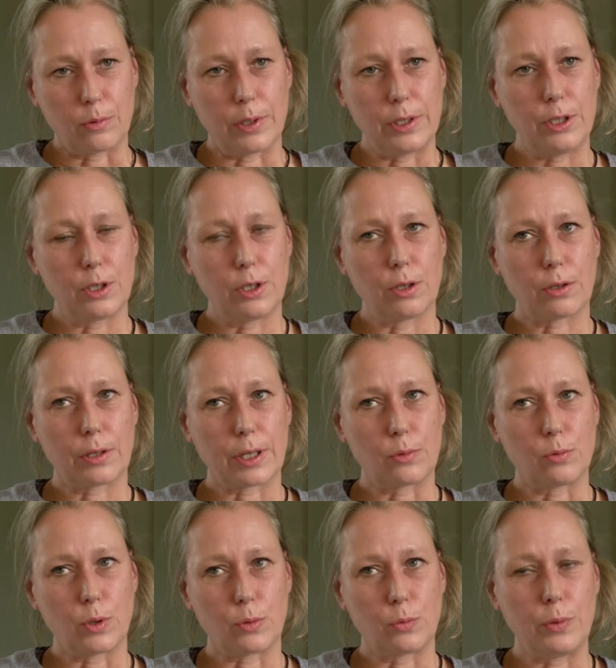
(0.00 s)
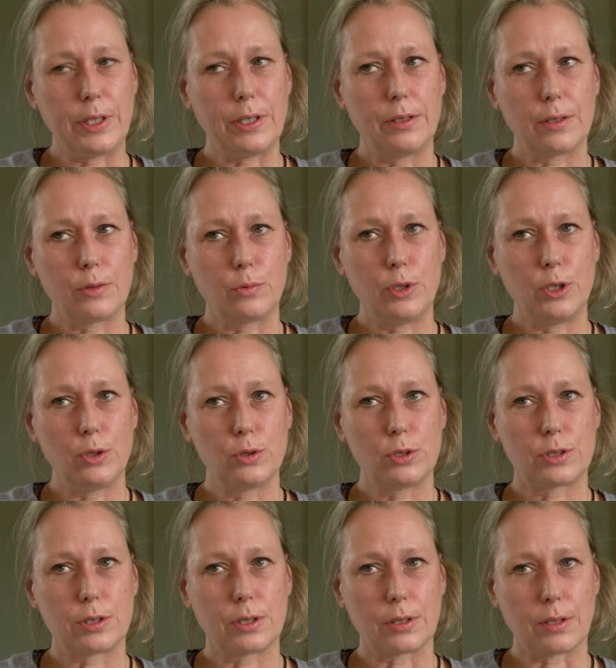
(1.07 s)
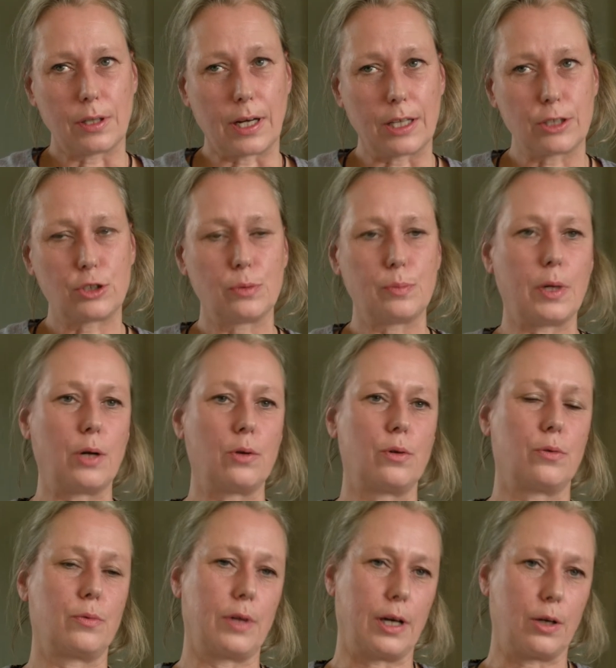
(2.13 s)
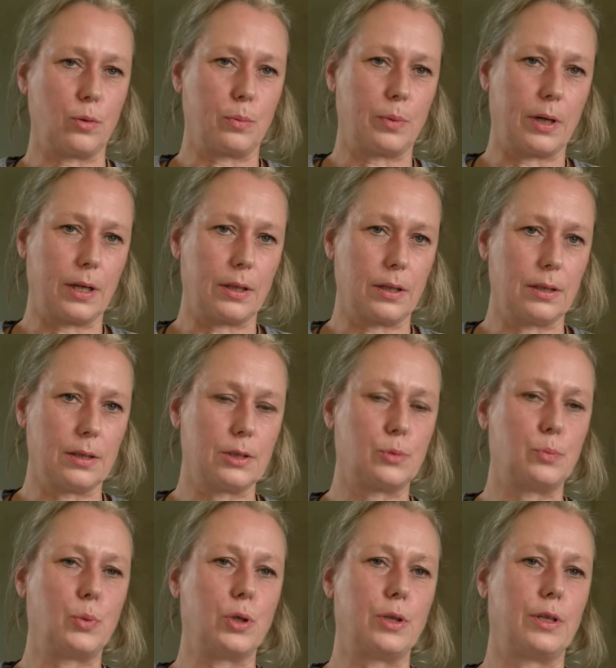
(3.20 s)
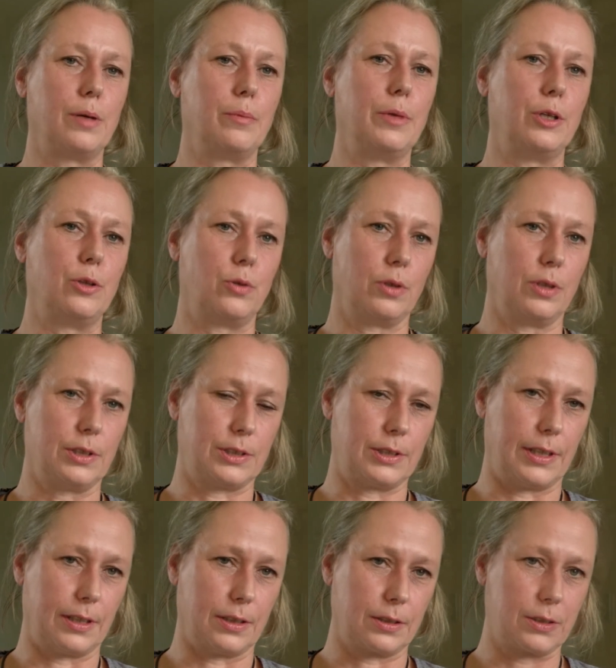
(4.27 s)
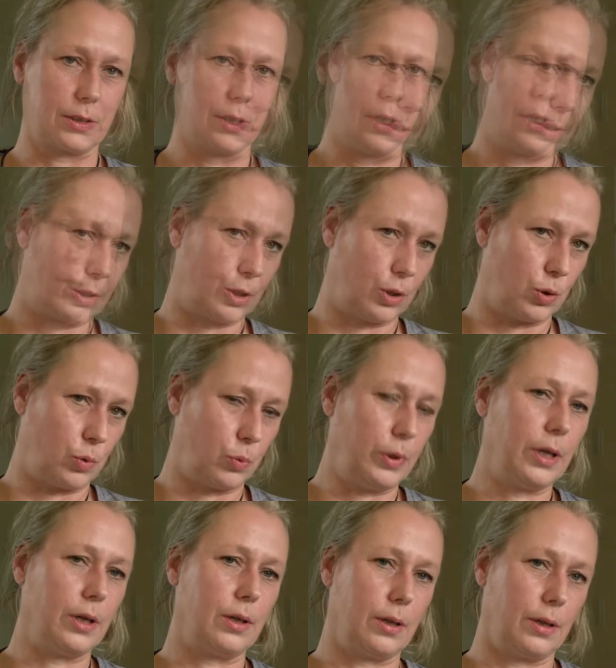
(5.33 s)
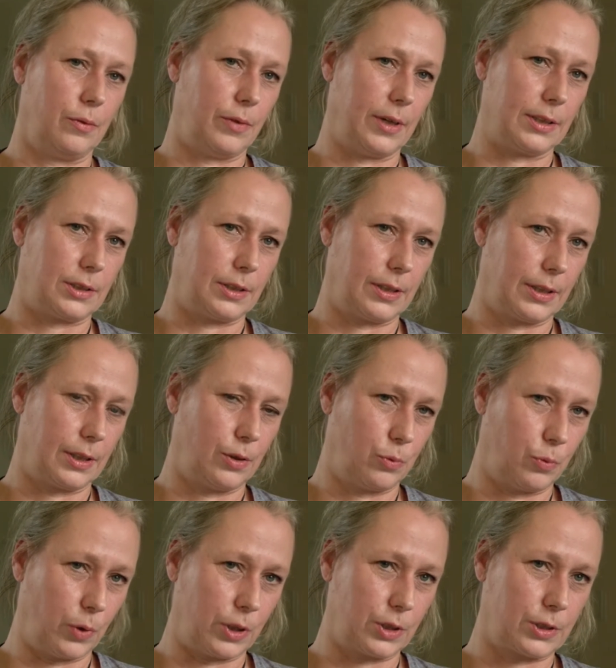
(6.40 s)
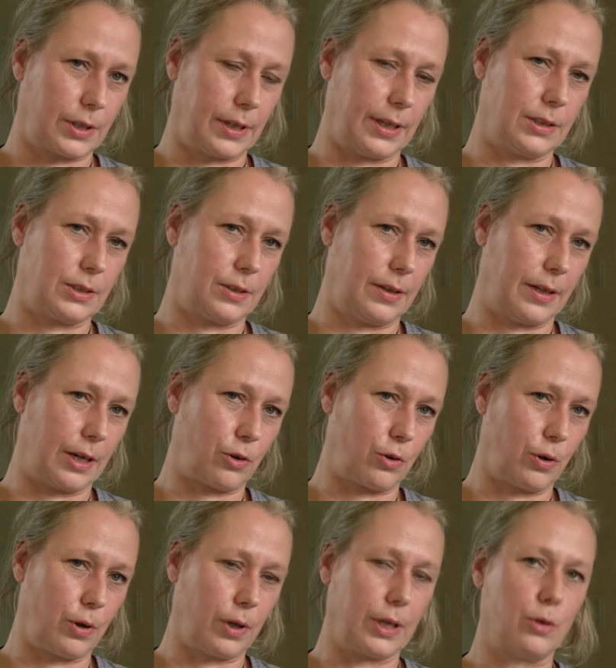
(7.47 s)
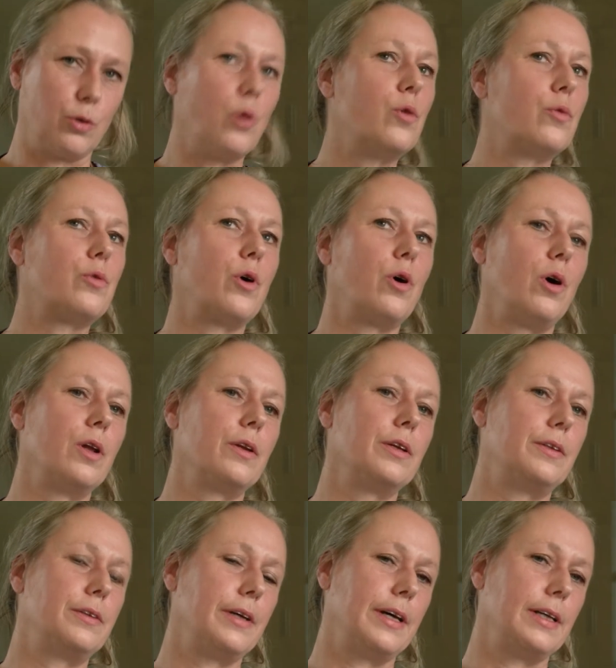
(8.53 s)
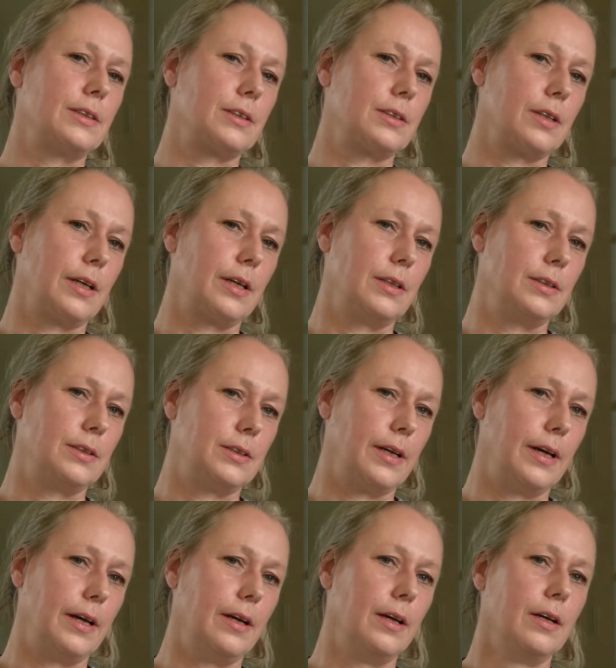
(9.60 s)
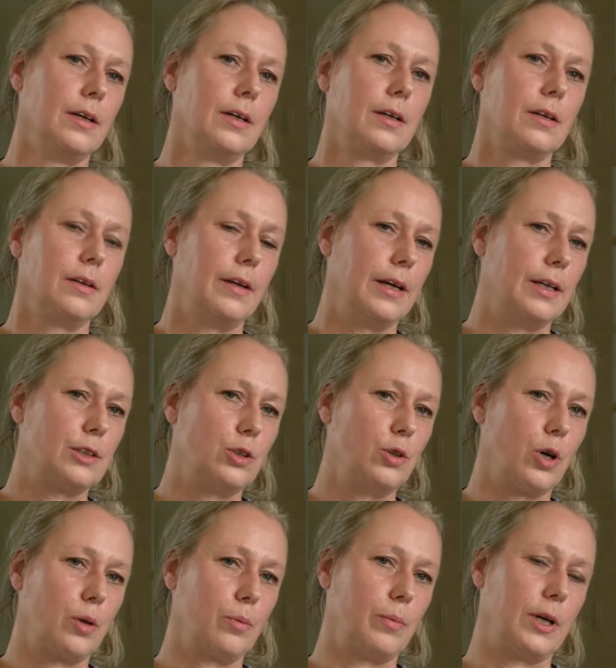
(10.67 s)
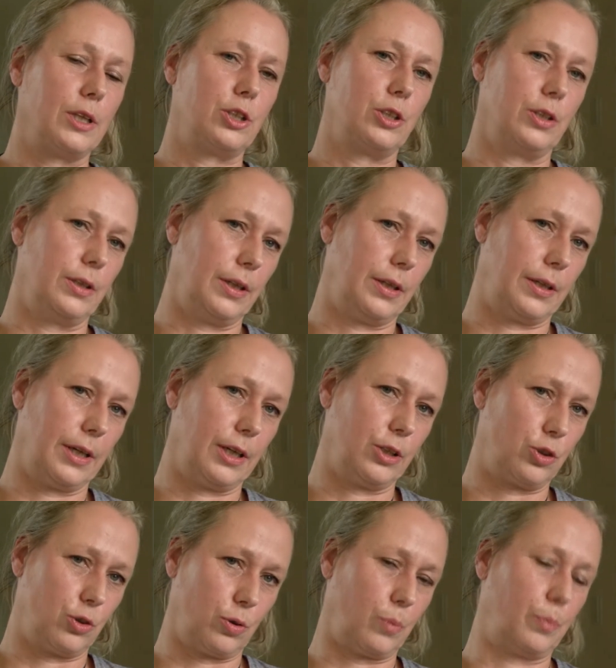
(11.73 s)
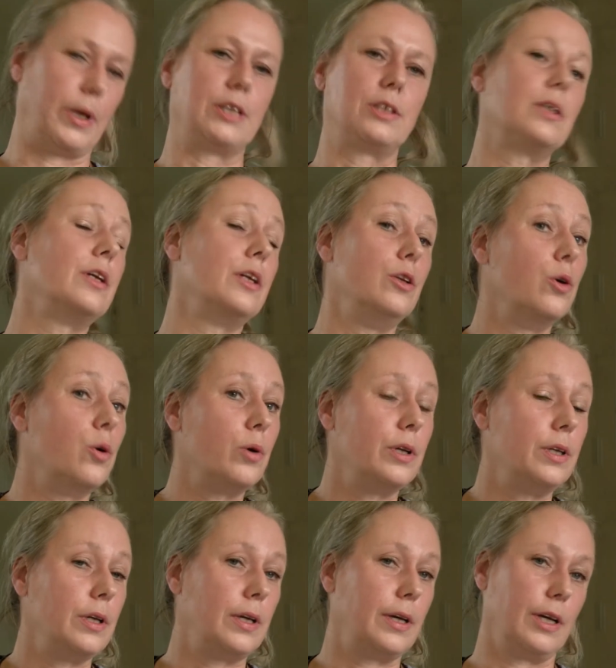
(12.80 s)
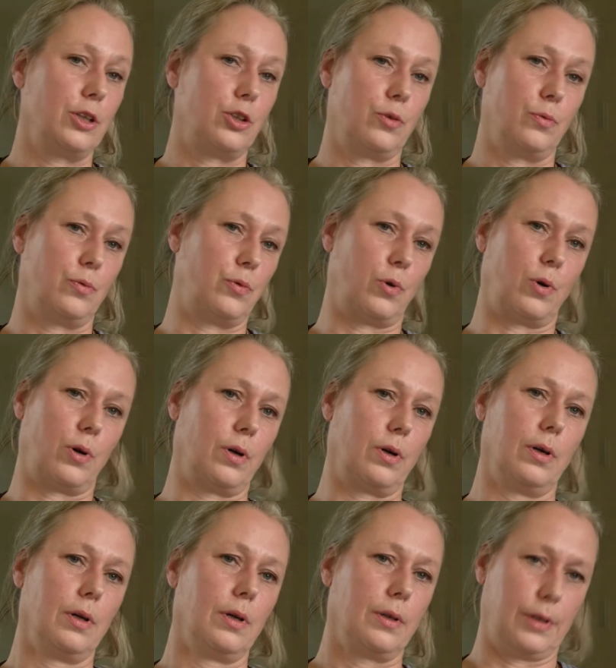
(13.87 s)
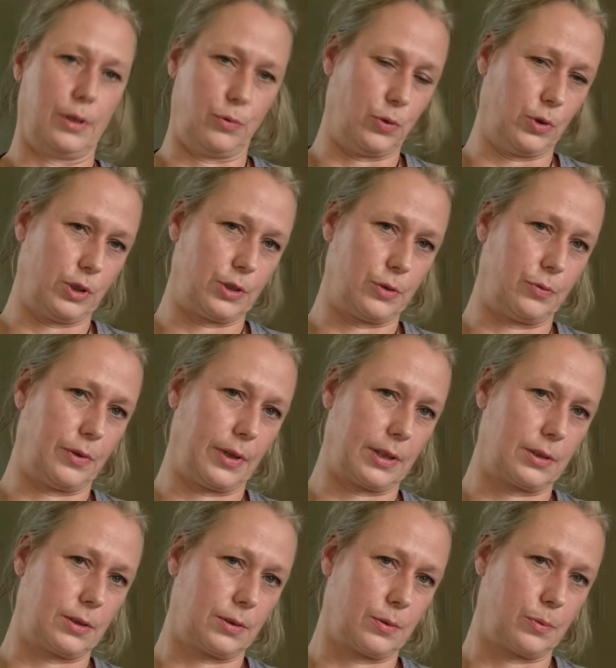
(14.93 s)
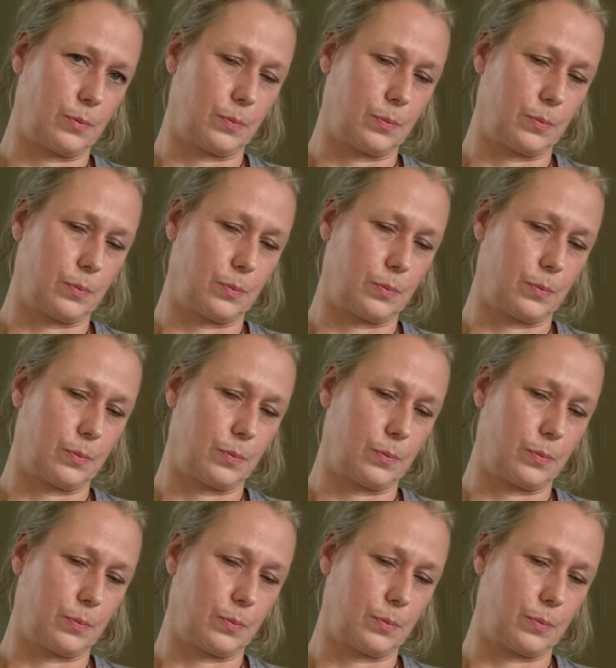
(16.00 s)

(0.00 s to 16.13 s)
When you look at what we did, we used a large amount of nanoparticles, put them into the cells. So we investigated the worst case scenario, and overall the tests, I can say, there is not much indication, or basically no indication for adverse effects.